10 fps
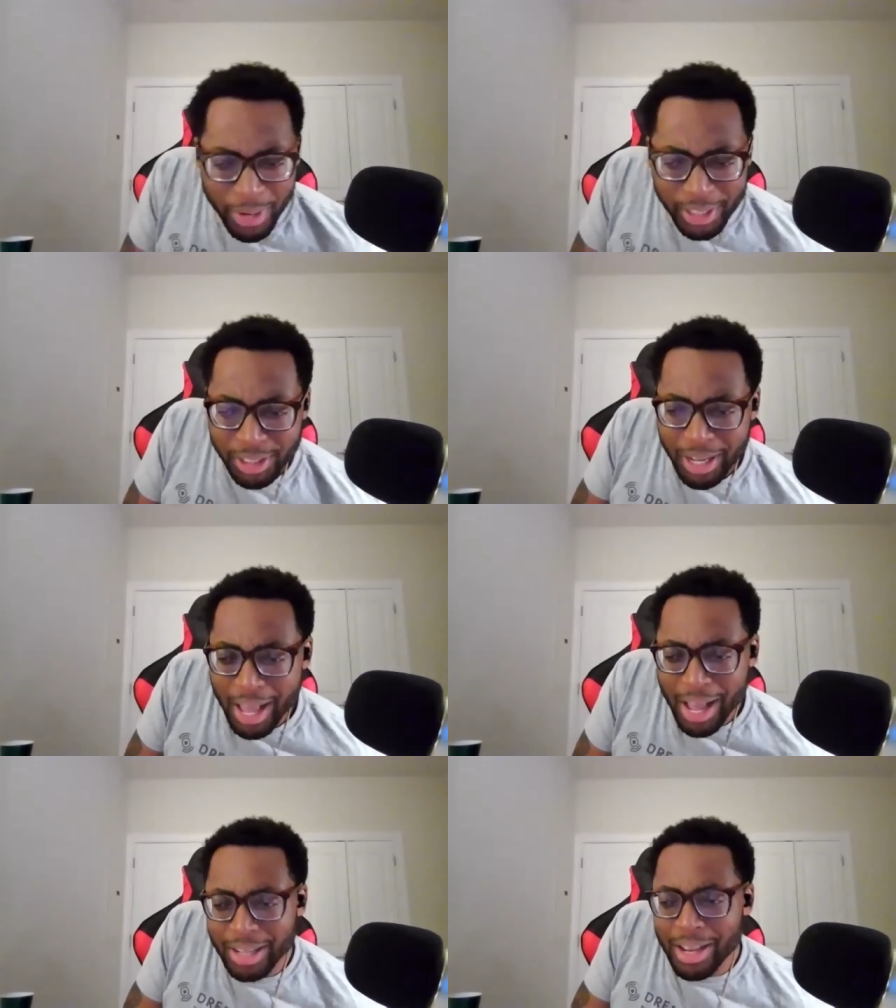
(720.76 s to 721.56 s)
observation.
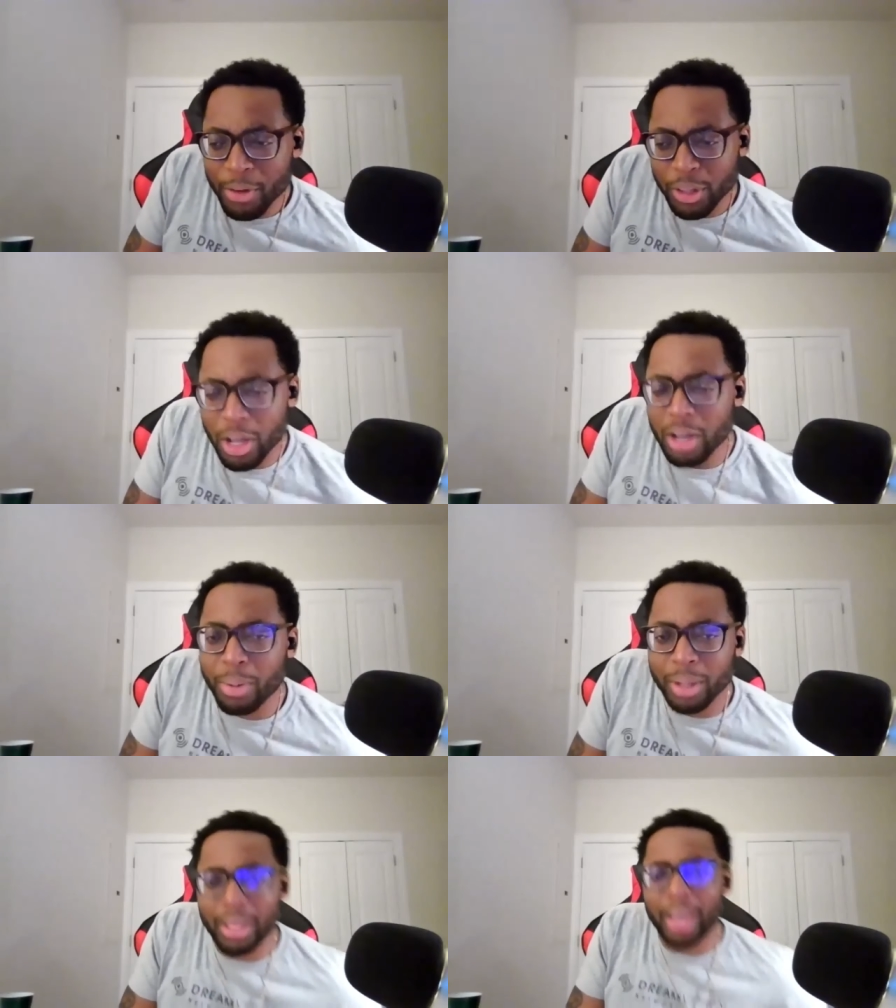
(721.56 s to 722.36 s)
I've never thought
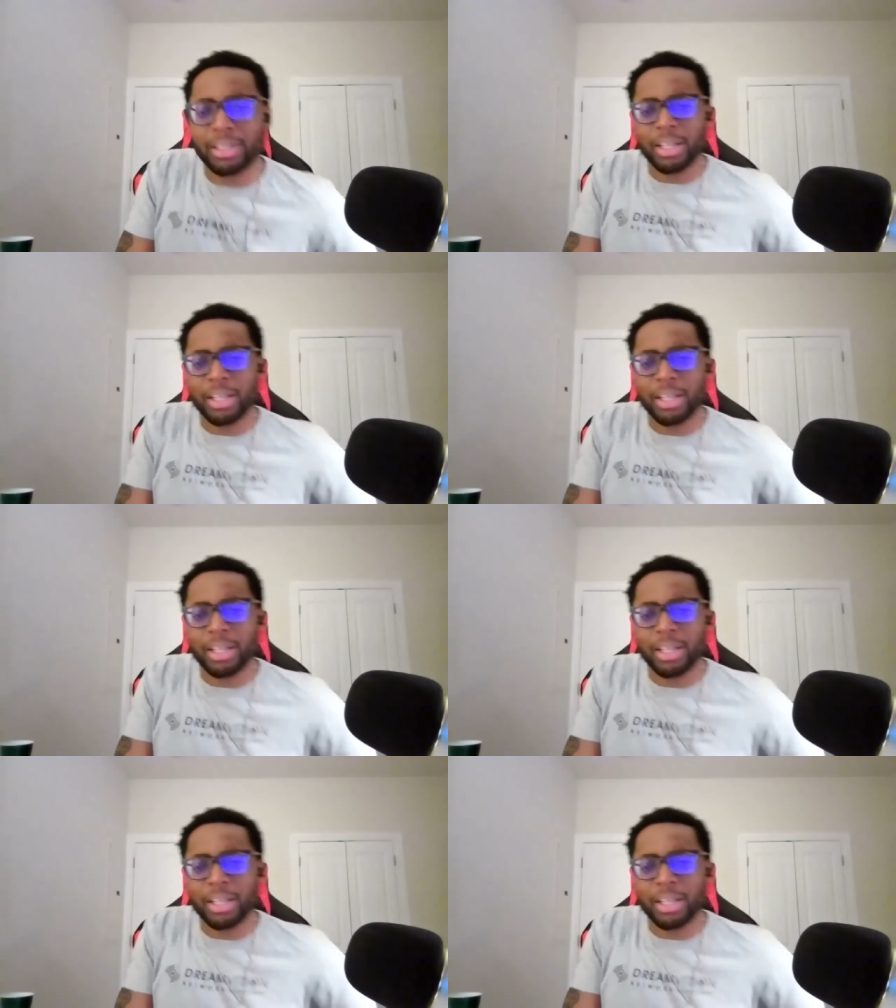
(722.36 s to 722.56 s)
about that.